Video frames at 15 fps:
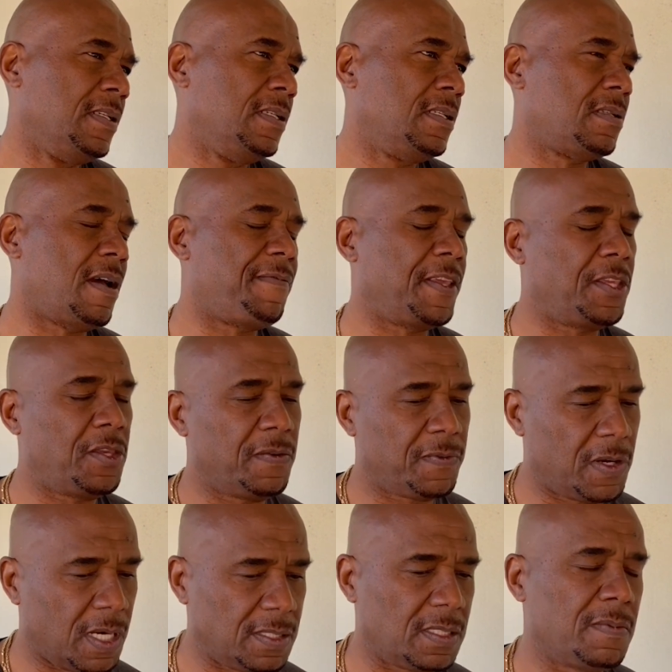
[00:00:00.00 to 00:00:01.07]
So I think you've
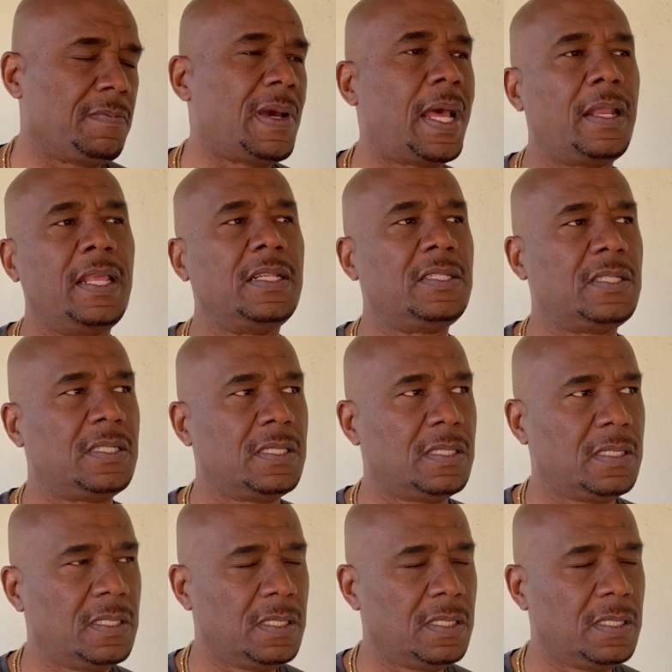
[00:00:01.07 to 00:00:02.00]
got to manage.